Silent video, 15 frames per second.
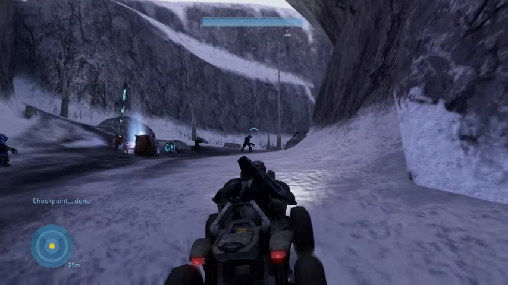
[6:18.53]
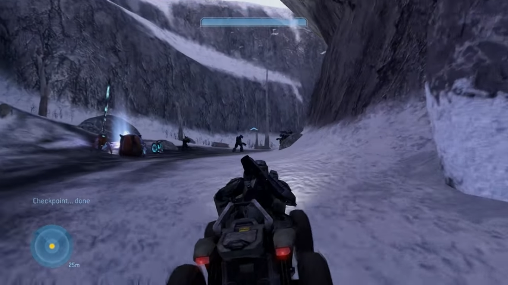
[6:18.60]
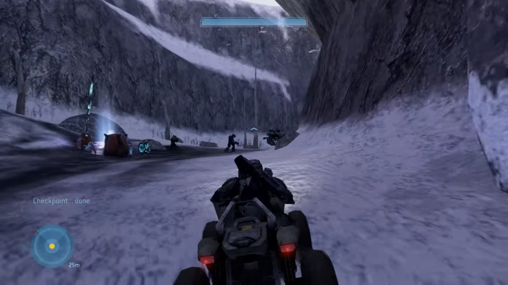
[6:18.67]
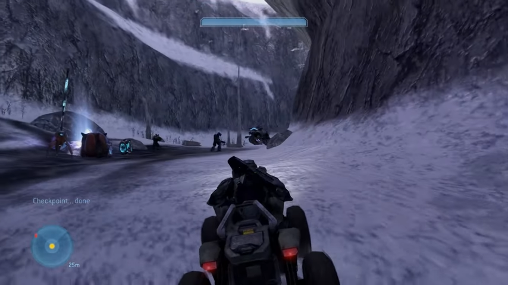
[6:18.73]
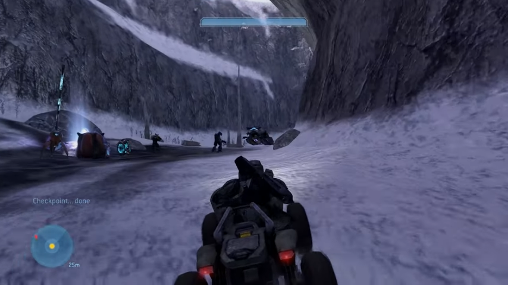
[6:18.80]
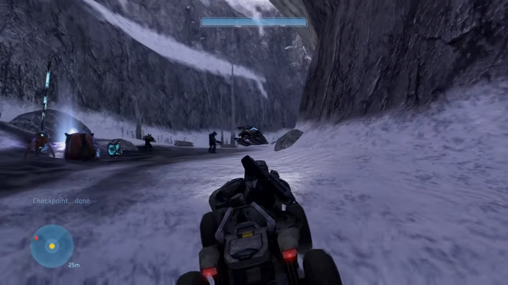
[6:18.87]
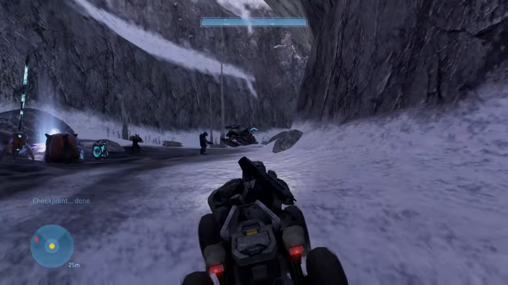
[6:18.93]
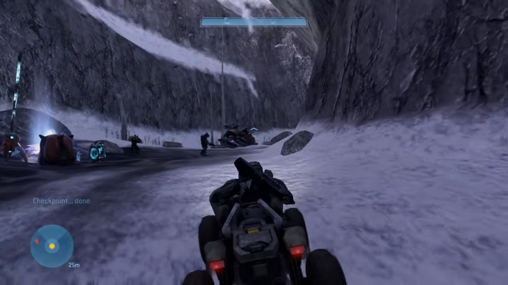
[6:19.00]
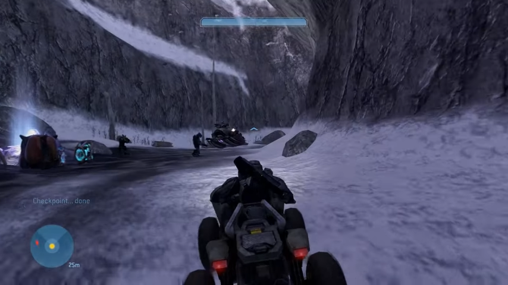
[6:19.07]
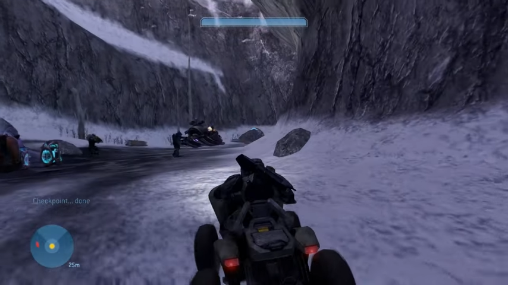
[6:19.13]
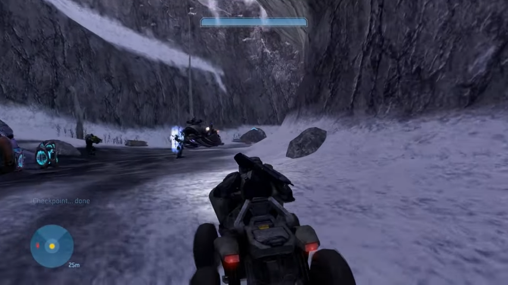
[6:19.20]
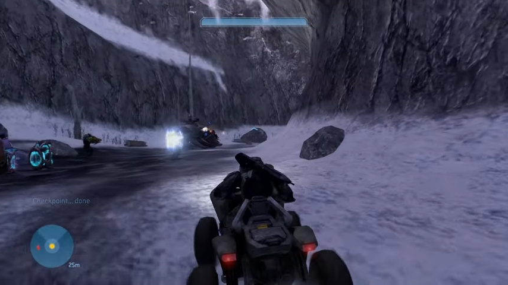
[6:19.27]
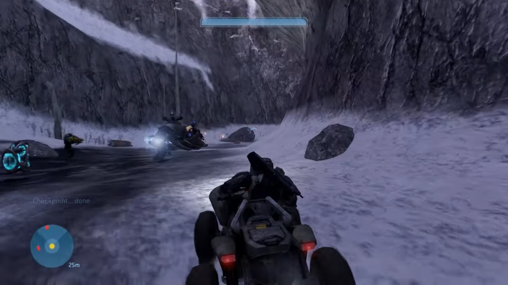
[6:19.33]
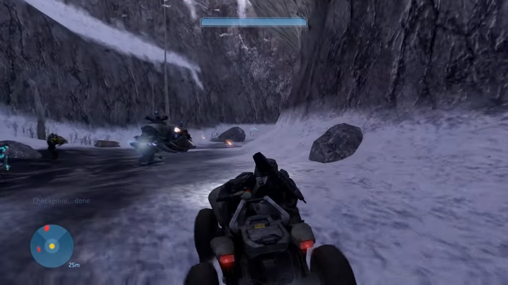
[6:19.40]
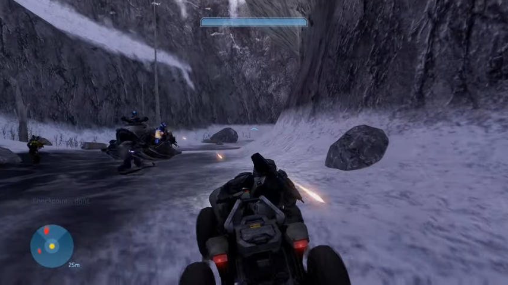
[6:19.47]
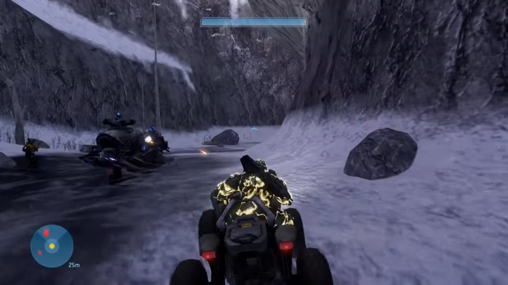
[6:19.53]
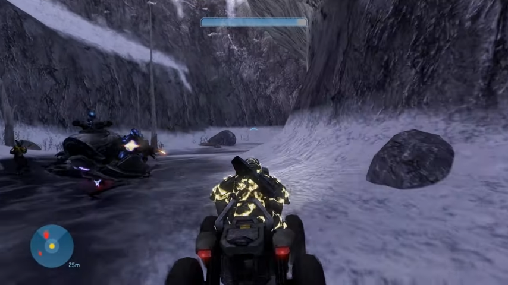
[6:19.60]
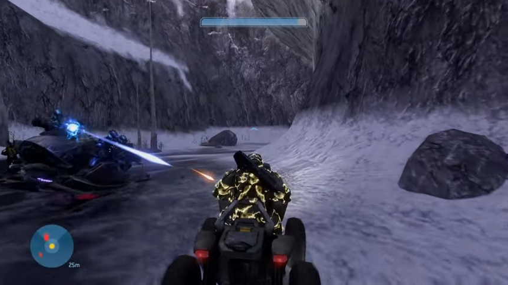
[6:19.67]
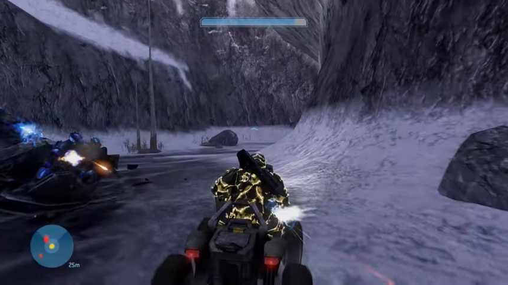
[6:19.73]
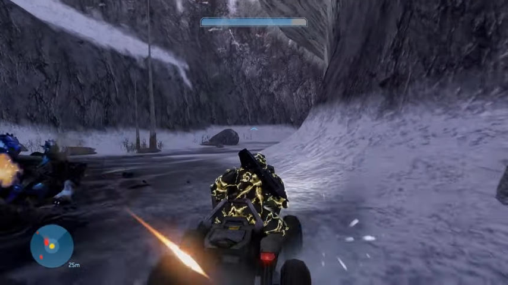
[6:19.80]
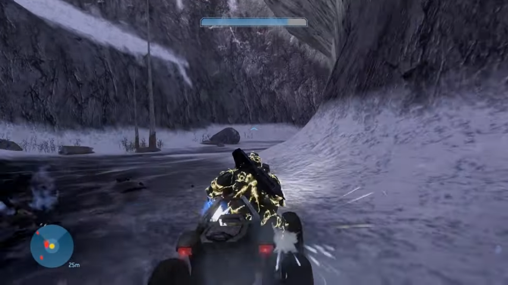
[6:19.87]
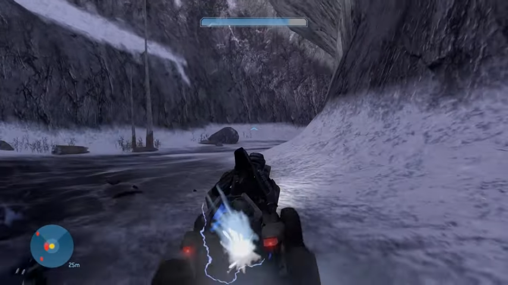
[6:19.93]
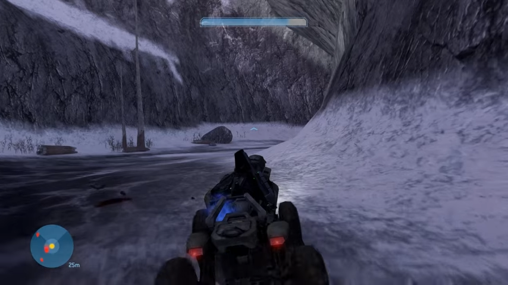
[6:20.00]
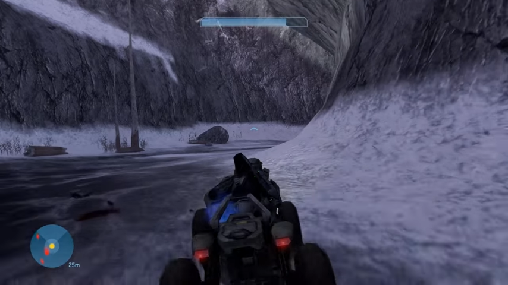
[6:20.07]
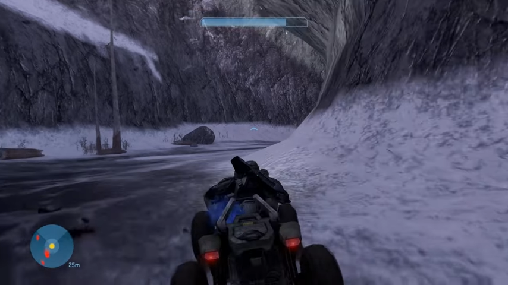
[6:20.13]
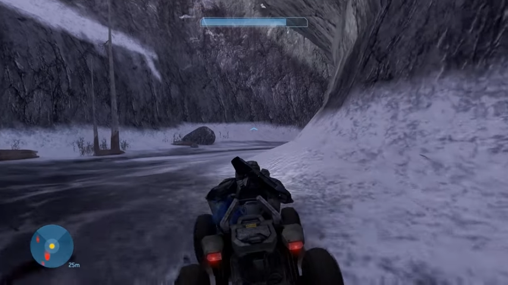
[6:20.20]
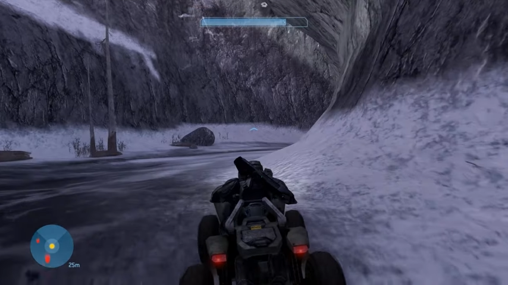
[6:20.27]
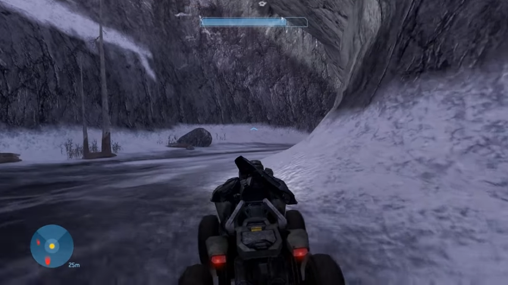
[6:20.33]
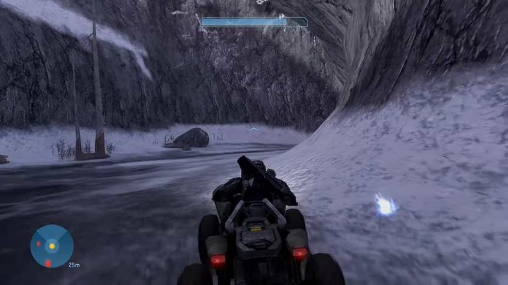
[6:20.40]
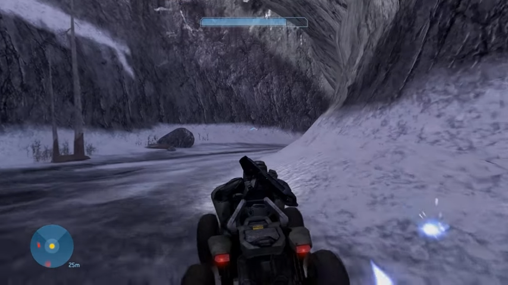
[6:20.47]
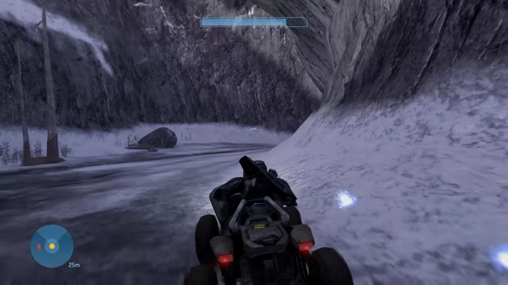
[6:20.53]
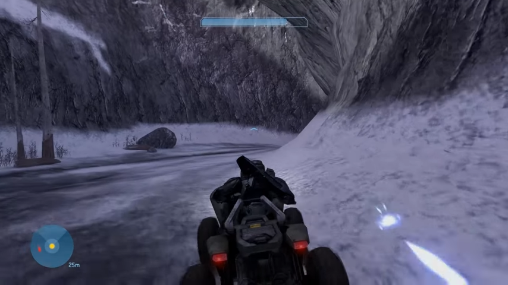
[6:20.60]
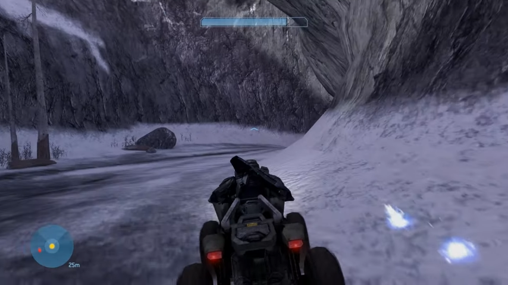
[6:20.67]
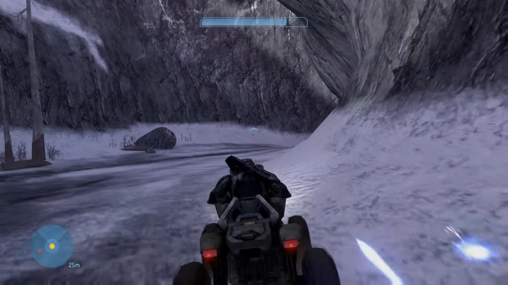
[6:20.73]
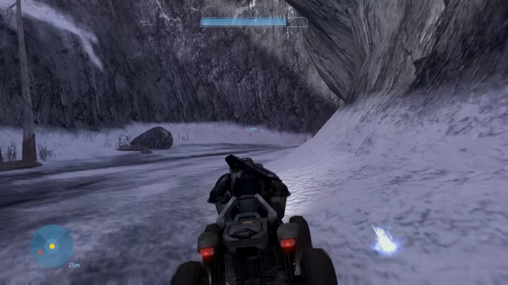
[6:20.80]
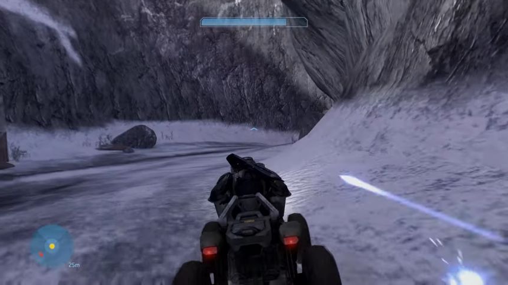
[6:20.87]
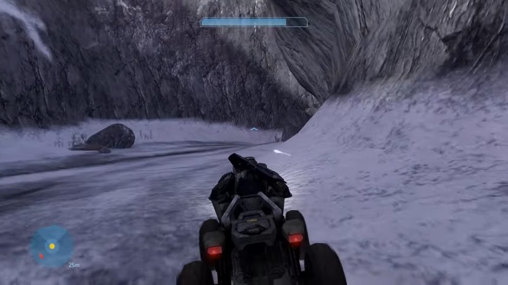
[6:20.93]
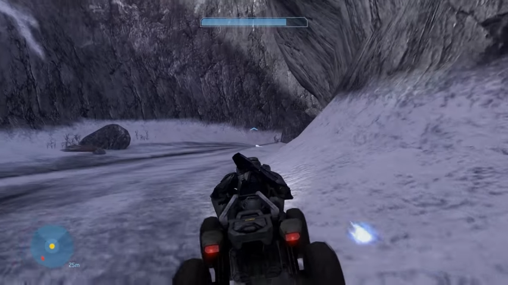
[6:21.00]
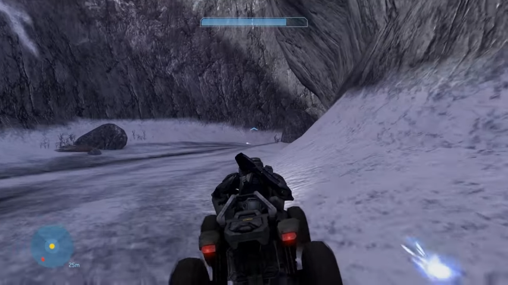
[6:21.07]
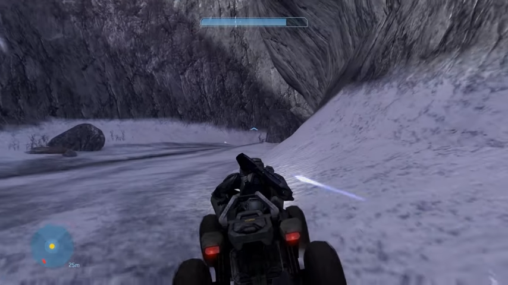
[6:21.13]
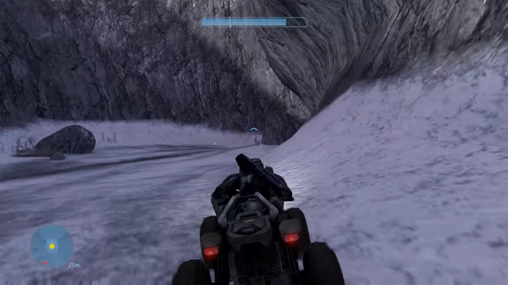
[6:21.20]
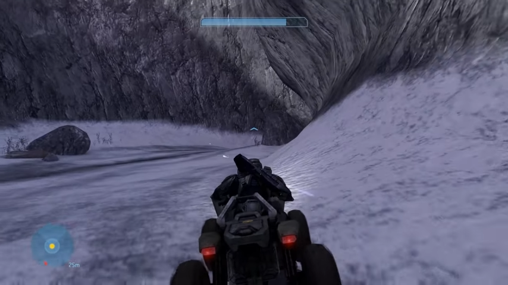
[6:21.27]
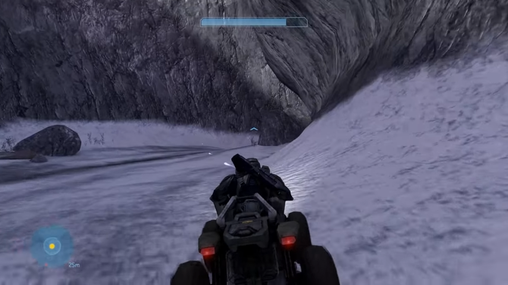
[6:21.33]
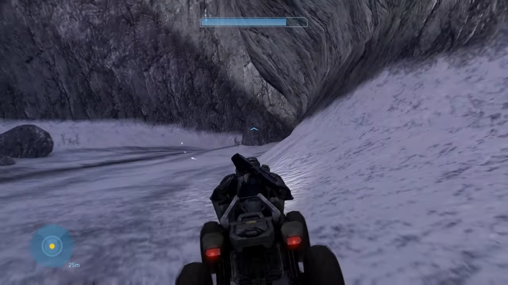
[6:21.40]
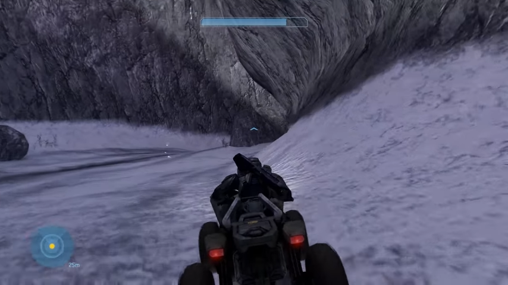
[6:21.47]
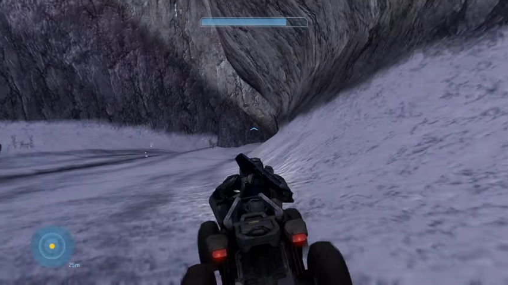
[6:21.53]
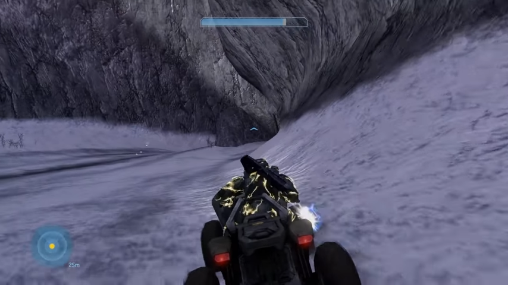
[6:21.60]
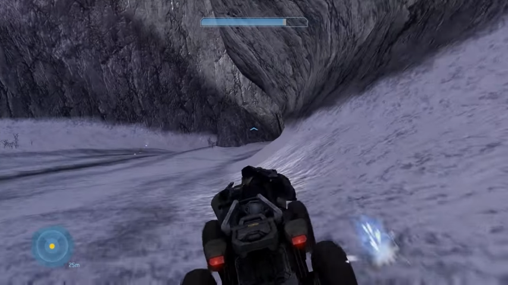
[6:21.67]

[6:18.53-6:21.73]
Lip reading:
No face is visible, so there are no lips to read.